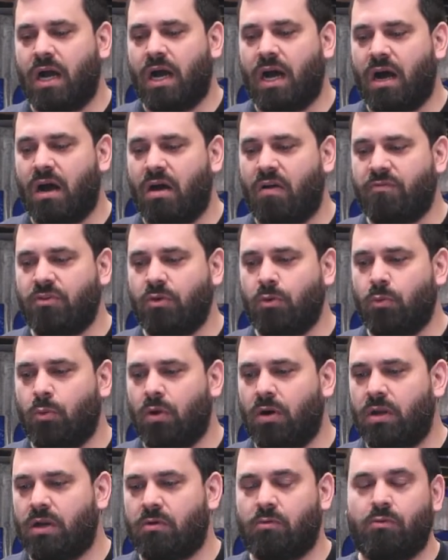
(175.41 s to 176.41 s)
Uh, if you
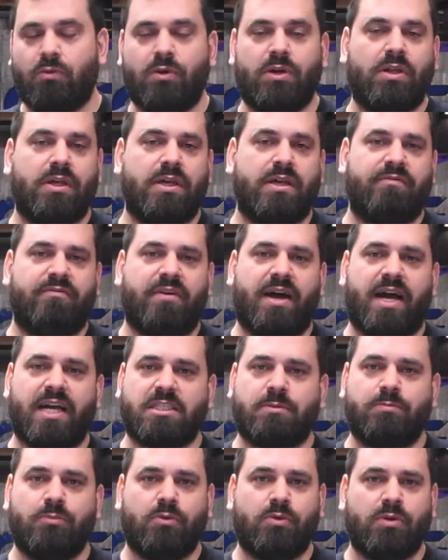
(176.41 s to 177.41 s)
want a really
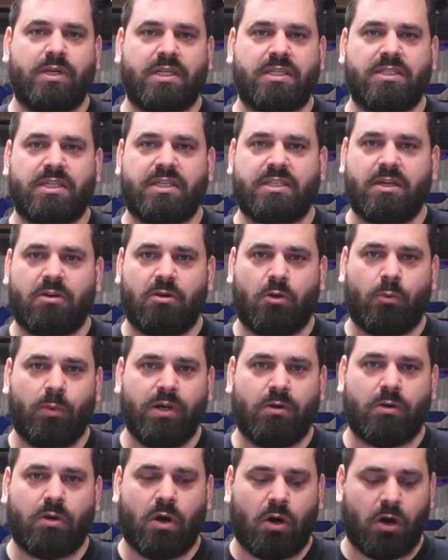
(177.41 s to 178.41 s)
fast spooling 600
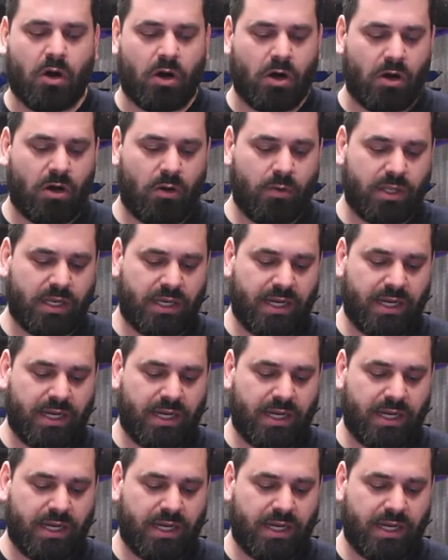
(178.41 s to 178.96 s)
wheel car with